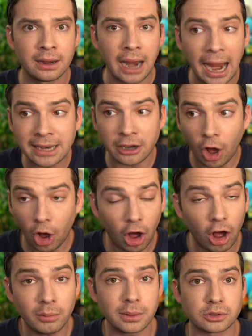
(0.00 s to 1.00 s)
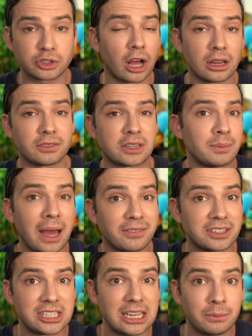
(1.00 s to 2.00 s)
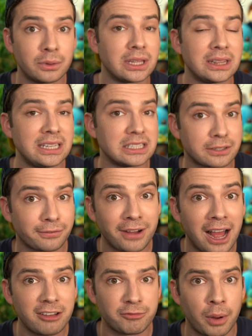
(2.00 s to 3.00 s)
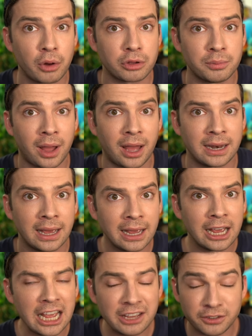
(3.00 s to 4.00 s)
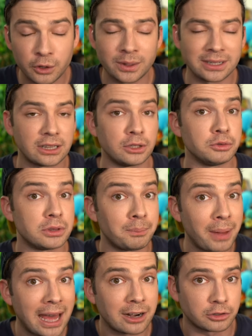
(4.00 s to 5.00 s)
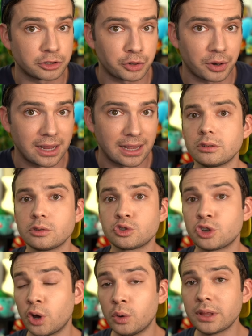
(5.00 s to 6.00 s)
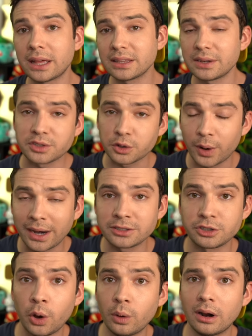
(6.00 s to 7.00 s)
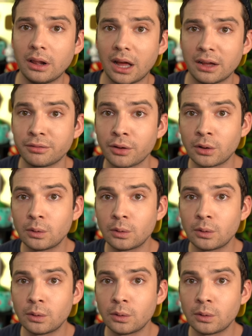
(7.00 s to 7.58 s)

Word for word: and almost all of them have a team with at least 5 Pokemon if you include the battle tree. So that leaves a grand total of